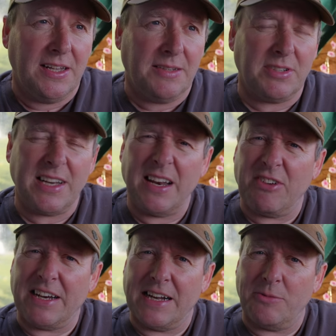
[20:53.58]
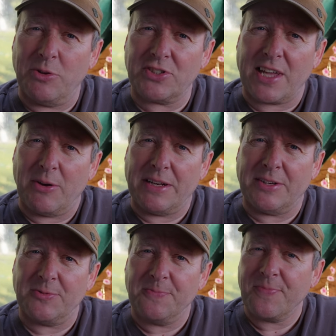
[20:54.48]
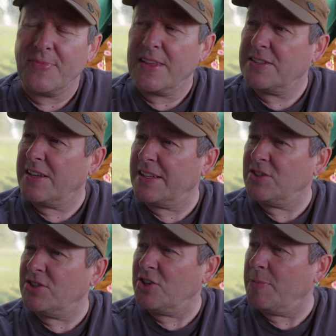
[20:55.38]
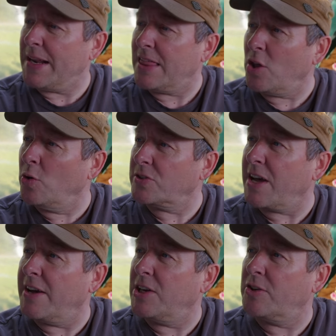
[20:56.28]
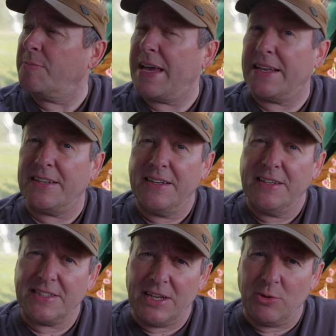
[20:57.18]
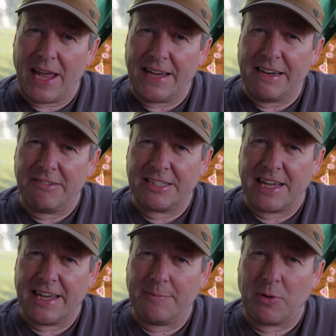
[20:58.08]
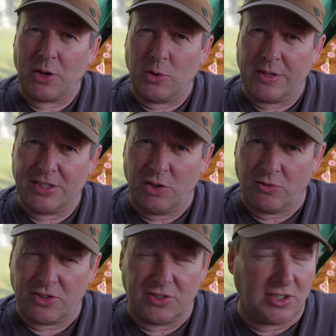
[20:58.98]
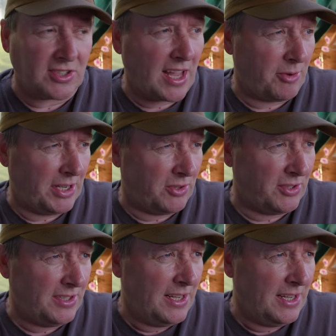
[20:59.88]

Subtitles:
So I don't really know what's going on. So I think just too many thoughts going on in my head. Still getting irritated by all this nonsense that's going on.